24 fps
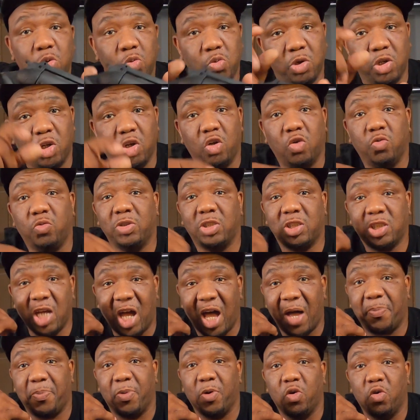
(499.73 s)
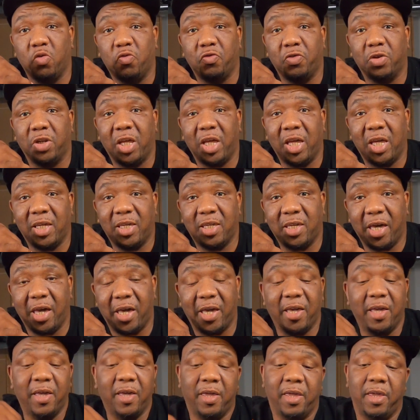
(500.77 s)
We went on with Chapo for the
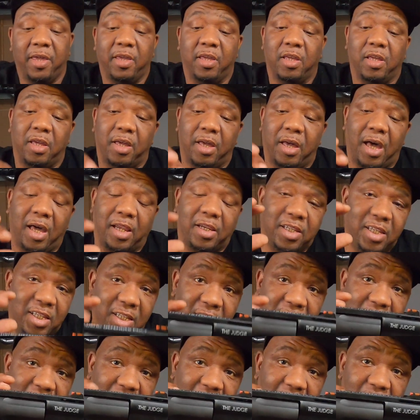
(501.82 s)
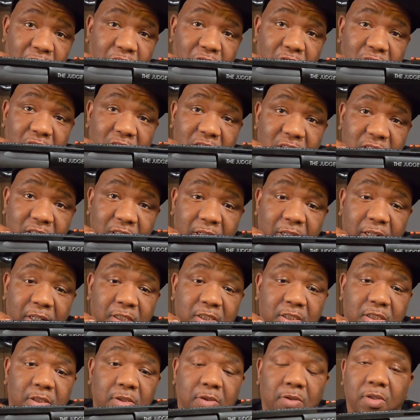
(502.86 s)
AK. I need a name for this
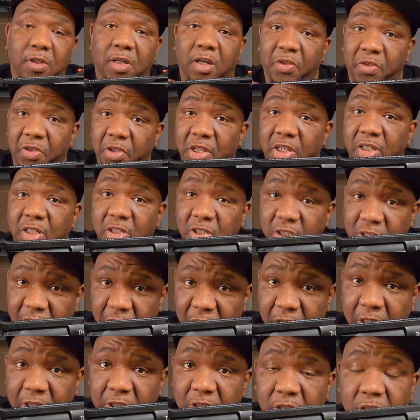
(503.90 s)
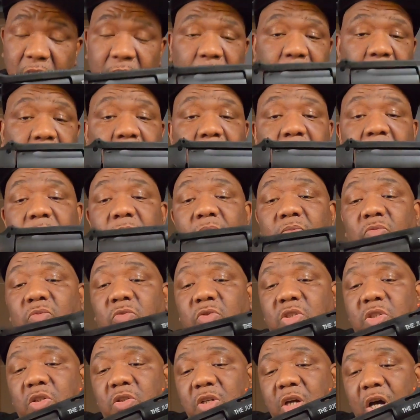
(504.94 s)
judge other than the judge.
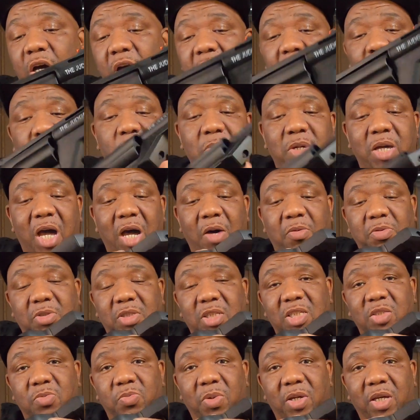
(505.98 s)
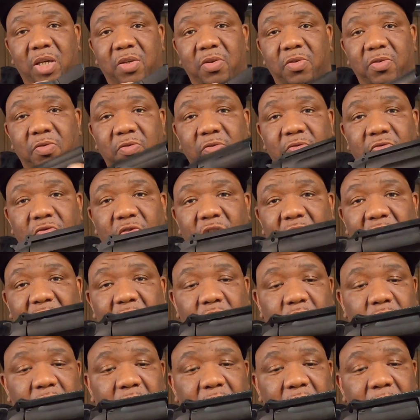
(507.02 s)
So y'all help me out with this, man. Fun
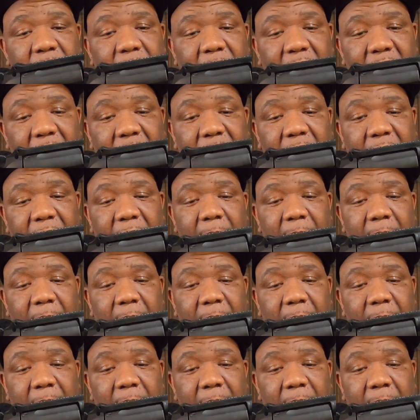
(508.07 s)
little gun, man.